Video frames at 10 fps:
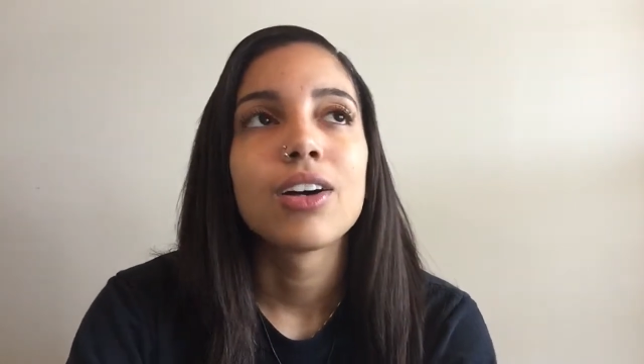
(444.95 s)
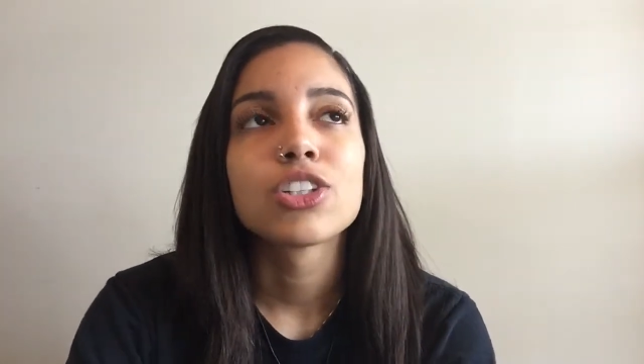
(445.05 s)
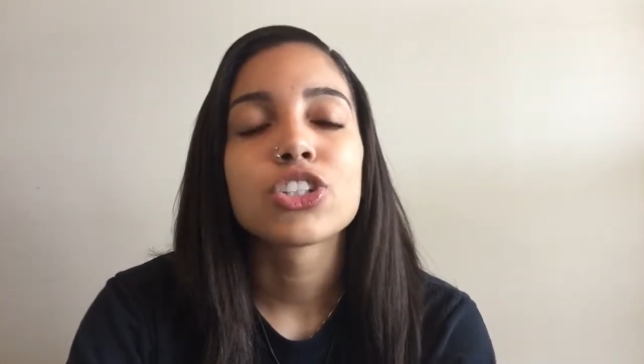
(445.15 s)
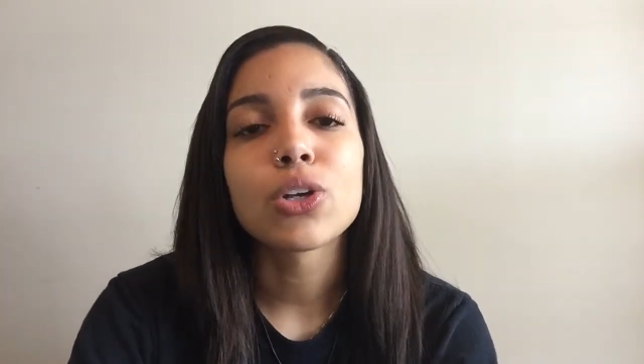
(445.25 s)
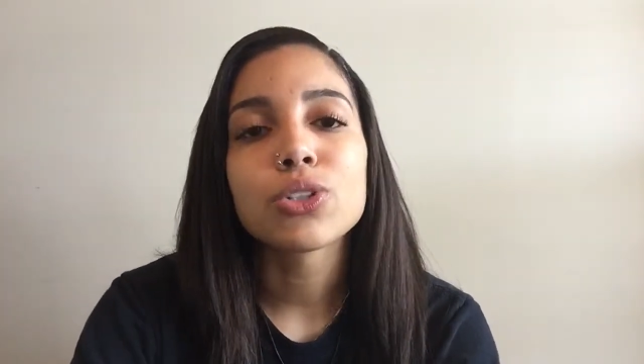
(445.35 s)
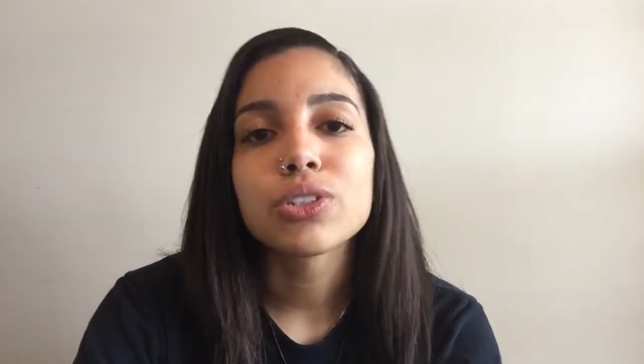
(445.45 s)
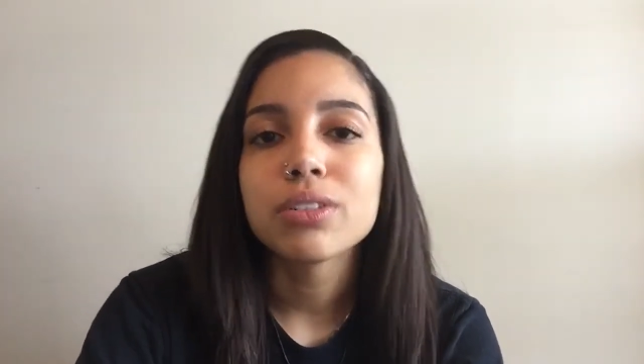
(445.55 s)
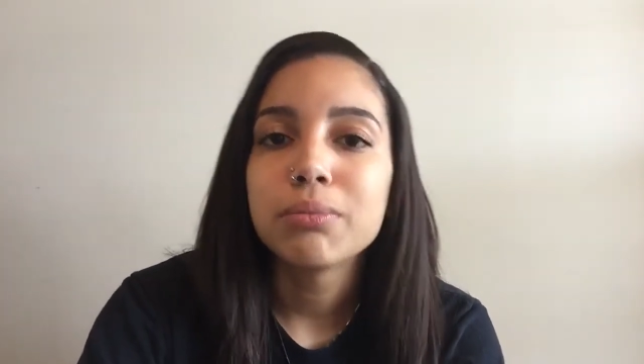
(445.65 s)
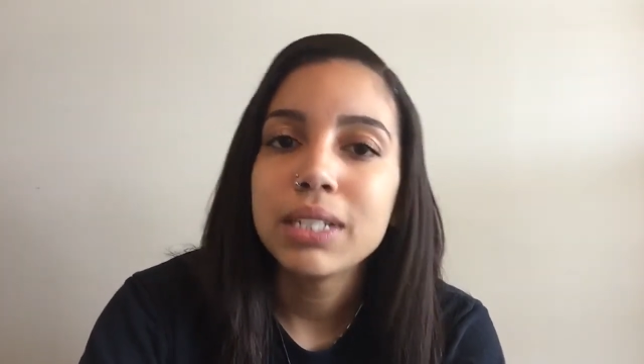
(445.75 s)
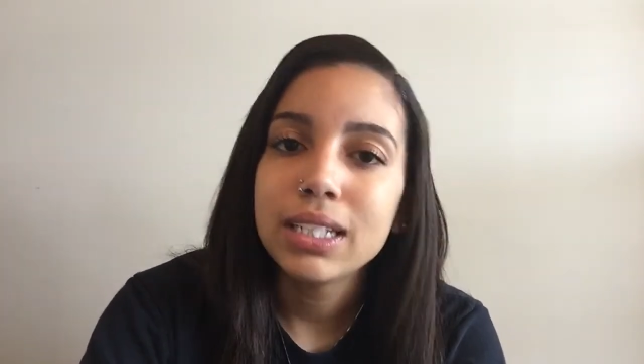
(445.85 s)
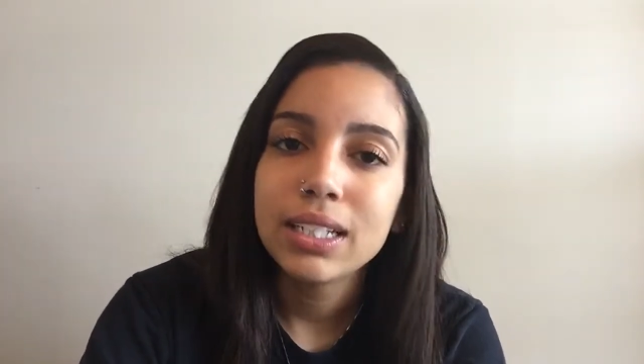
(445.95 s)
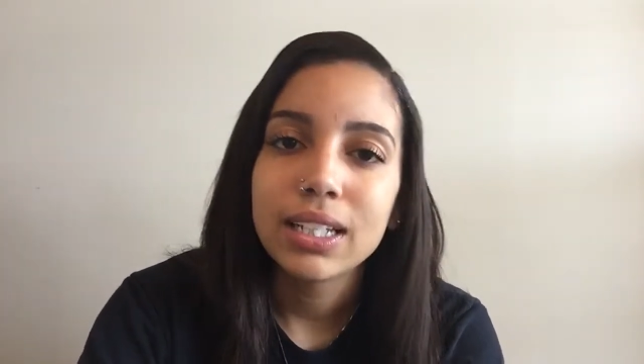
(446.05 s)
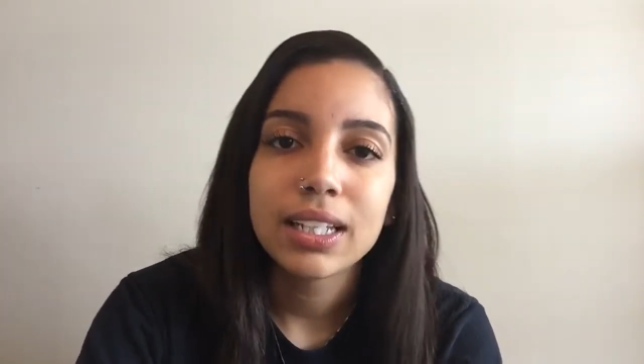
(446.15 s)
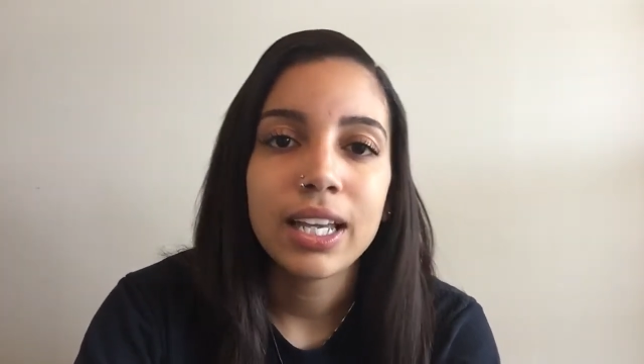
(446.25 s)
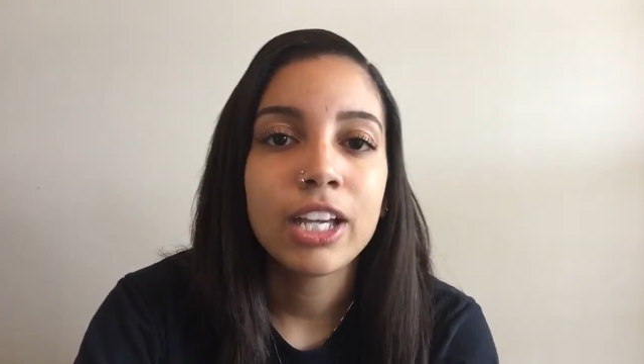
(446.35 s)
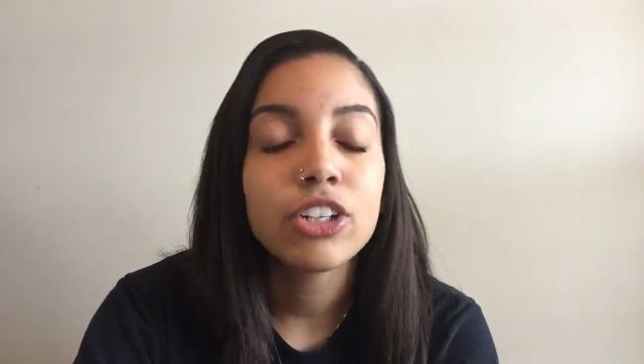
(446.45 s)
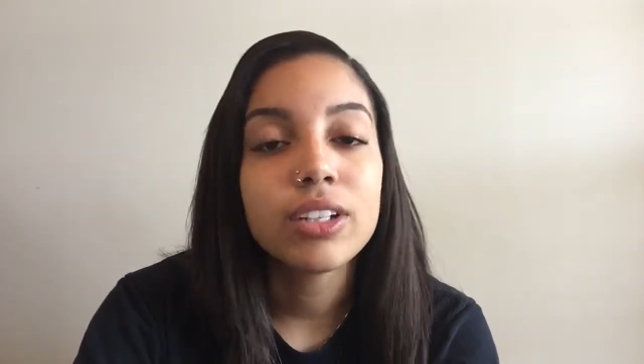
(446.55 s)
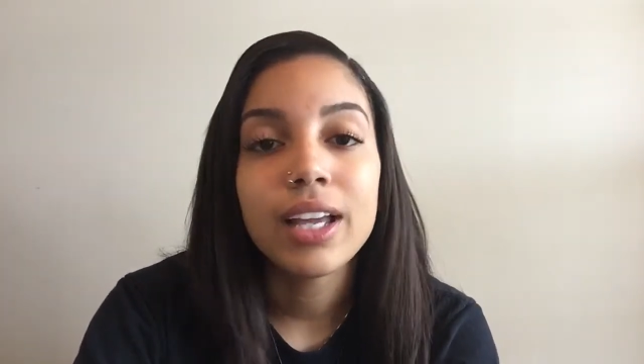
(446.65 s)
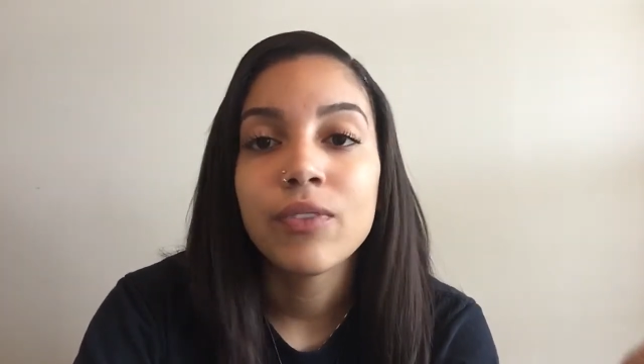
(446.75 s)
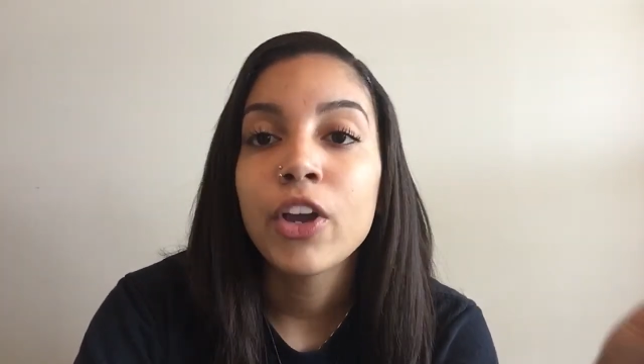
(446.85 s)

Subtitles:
Social media, the internet,